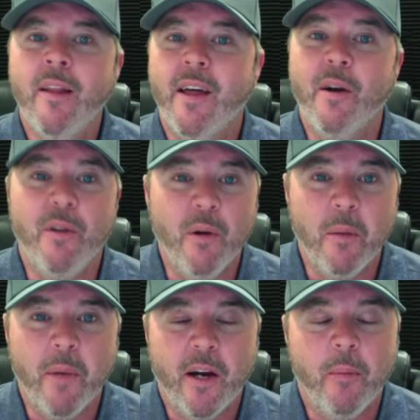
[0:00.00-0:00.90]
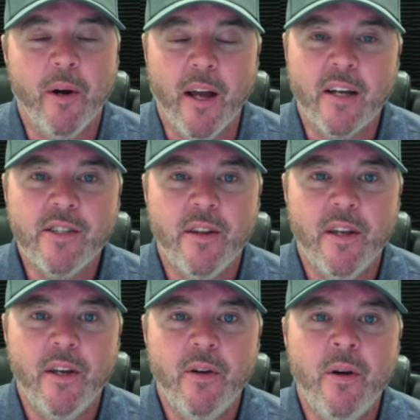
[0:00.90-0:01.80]
that are doing bigger production
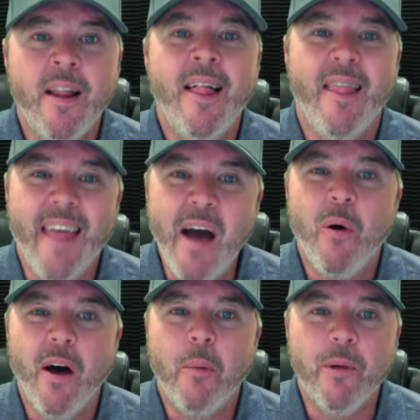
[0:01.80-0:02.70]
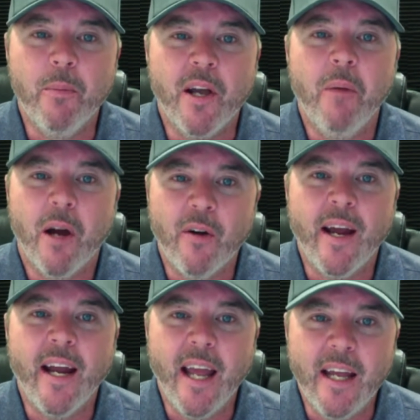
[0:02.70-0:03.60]
than you, that will help you become a
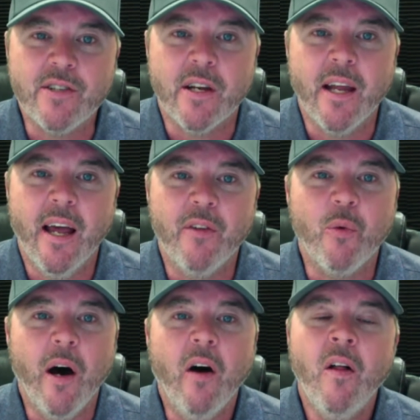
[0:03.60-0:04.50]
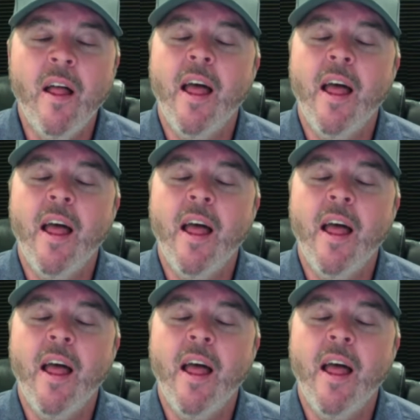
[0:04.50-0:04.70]
great agent as well.